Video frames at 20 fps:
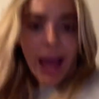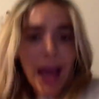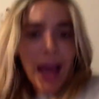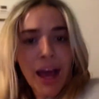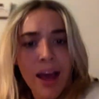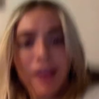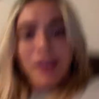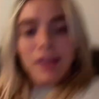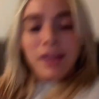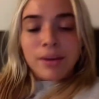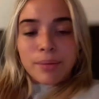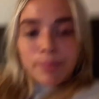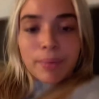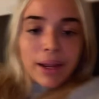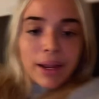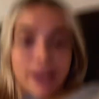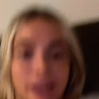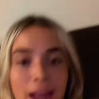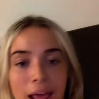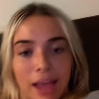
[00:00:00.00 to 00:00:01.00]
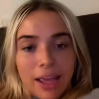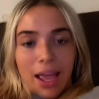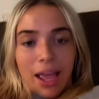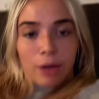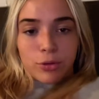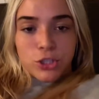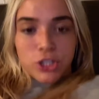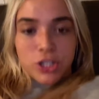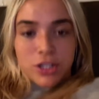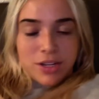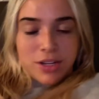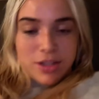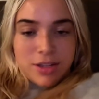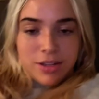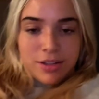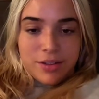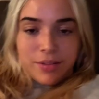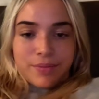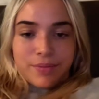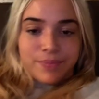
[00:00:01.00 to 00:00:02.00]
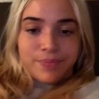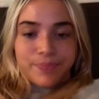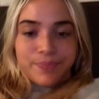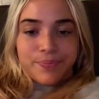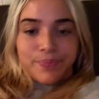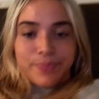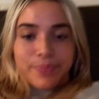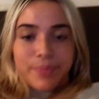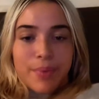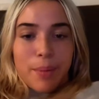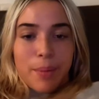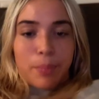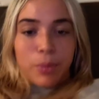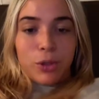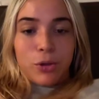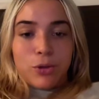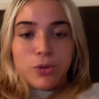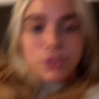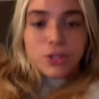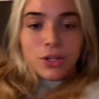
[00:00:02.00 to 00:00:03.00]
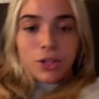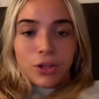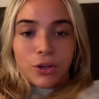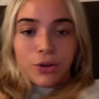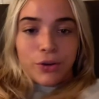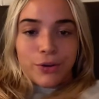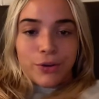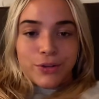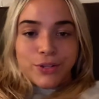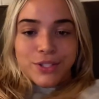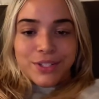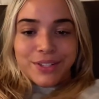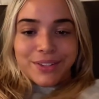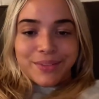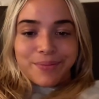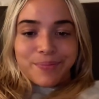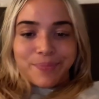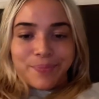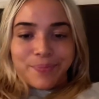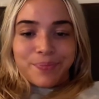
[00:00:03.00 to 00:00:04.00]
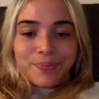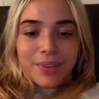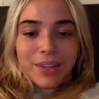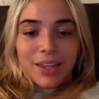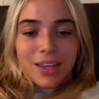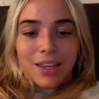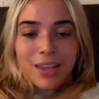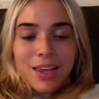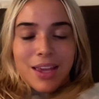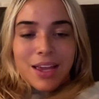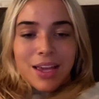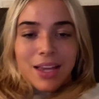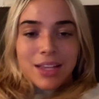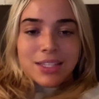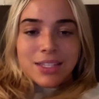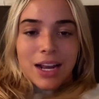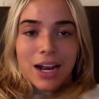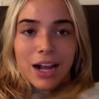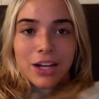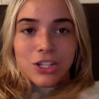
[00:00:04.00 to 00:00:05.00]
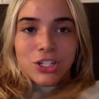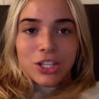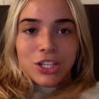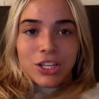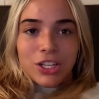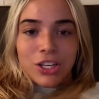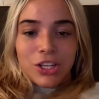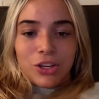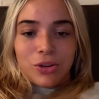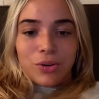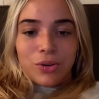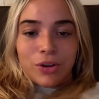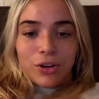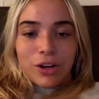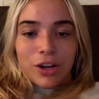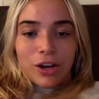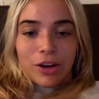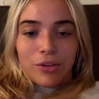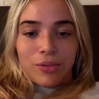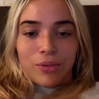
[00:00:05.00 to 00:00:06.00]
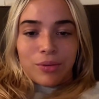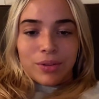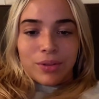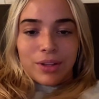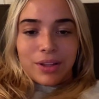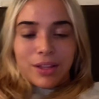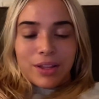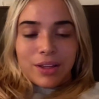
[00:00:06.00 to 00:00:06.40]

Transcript: Ah, my neck. Ouch. Blues Clues. Is that actually cute or no?